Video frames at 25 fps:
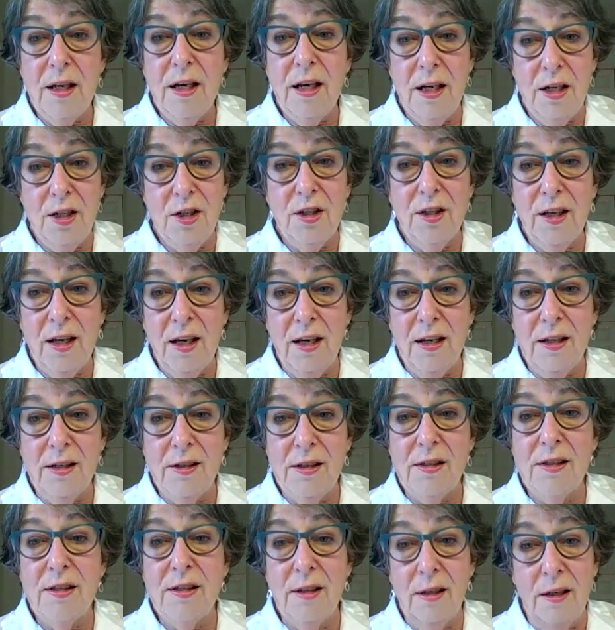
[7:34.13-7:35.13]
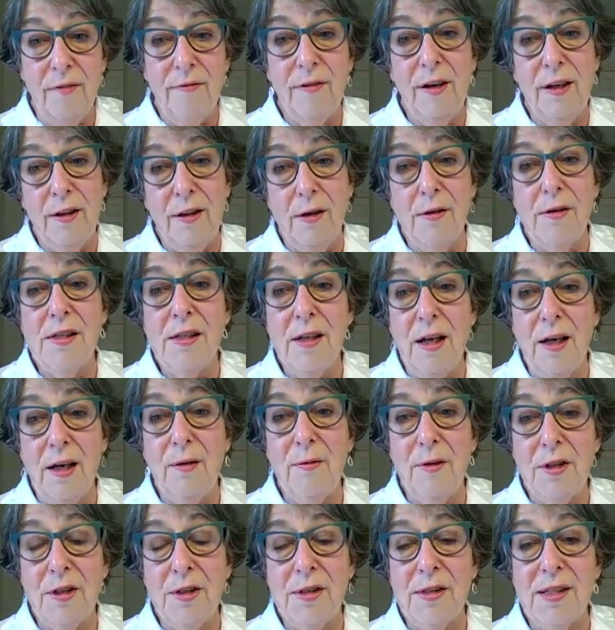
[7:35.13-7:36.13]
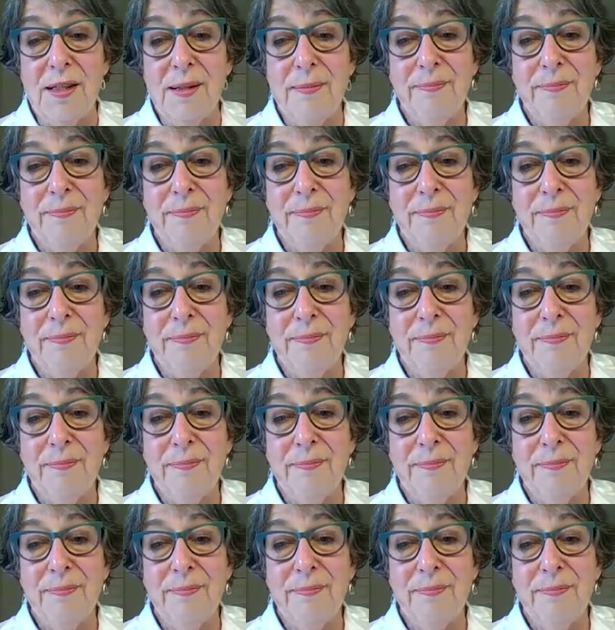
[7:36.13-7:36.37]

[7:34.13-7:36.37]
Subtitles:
educators delivering those languages.